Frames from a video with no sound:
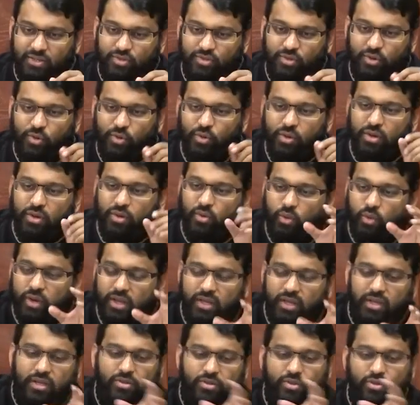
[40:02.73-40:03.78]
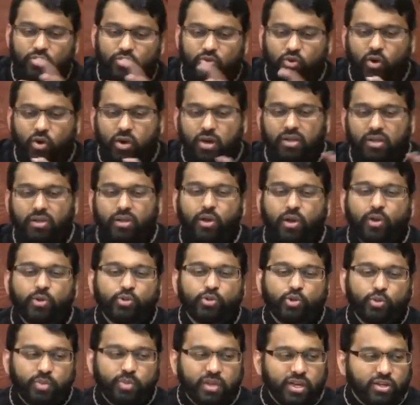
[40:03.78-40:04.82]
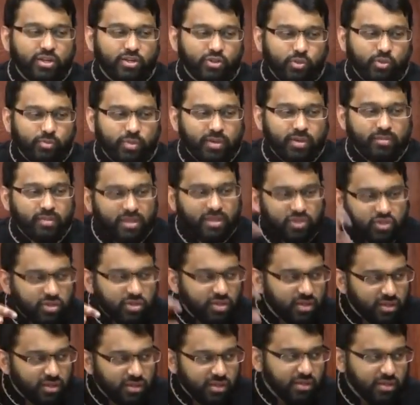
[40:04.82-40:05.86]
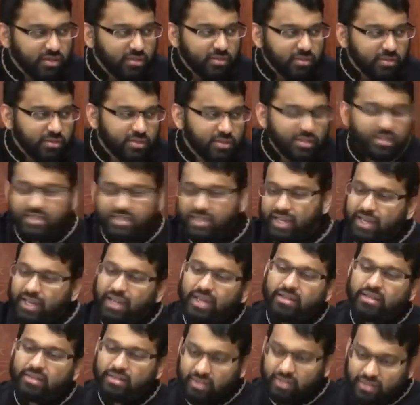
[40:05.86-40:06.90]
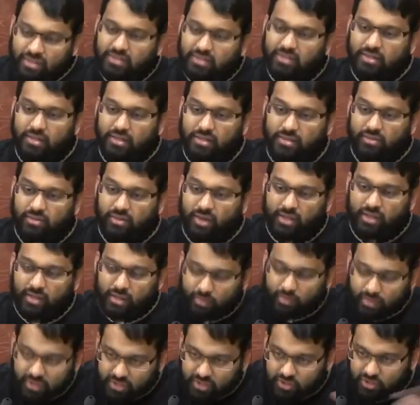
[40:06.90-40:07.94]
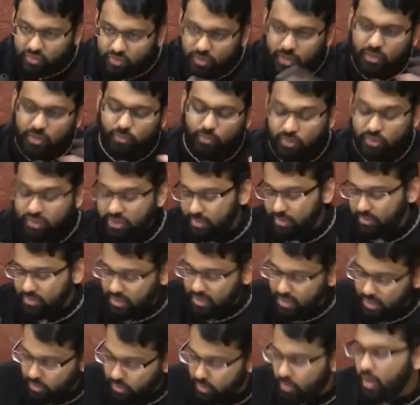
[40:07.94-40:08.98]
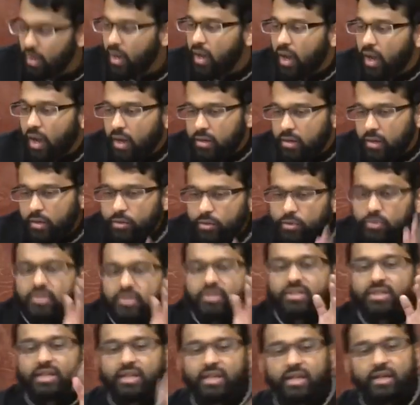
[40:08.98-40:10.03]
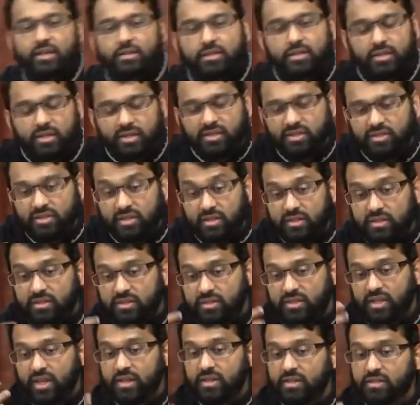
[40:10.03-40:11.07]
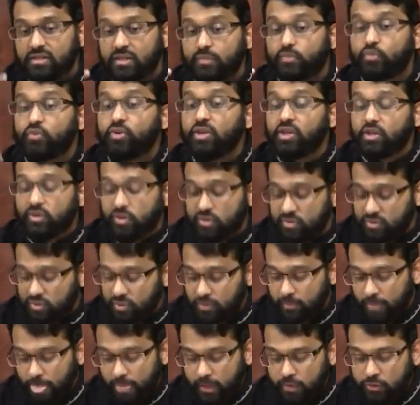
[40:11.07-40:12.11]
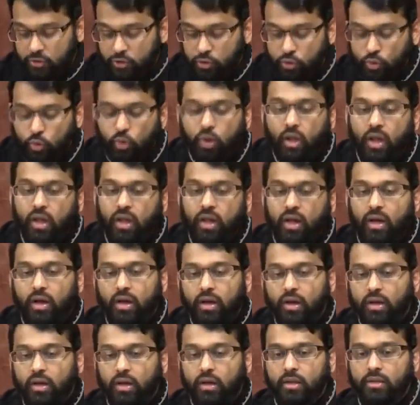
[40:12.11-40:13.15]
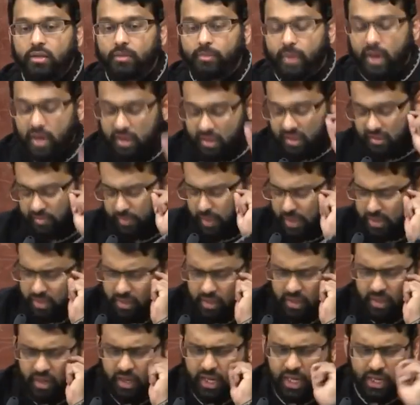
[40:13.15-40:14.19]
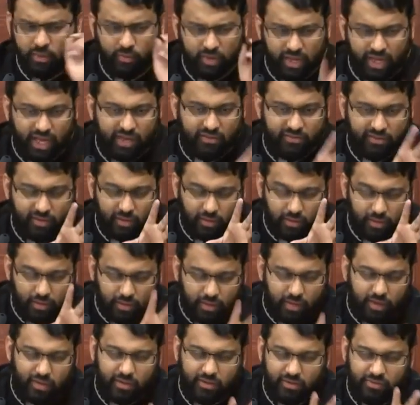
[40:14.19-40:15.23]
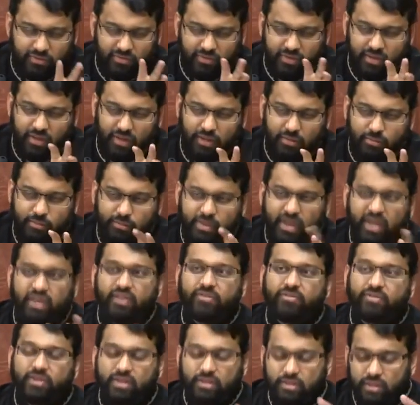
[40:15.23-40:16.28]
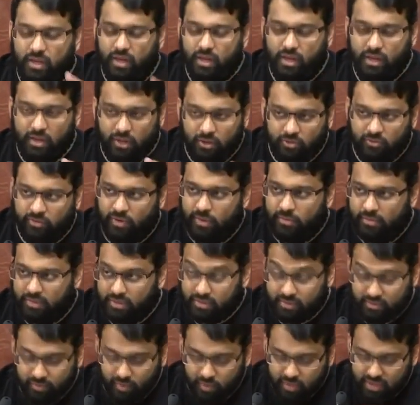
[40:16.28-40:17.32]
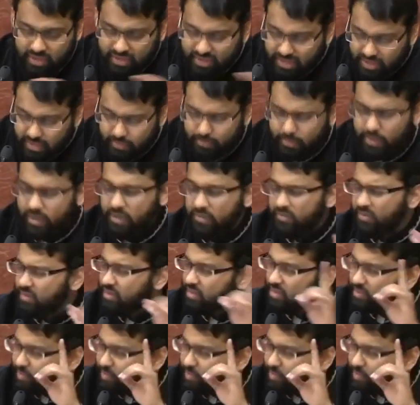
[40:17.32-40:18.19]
So we need to draw a larger picture by mentioning disconnected incidents, right? And then we just try to put them together. Another disconnected incident that is a precursor to the Battle of Badr, and we have a lot of benefit from this, very deep benefit,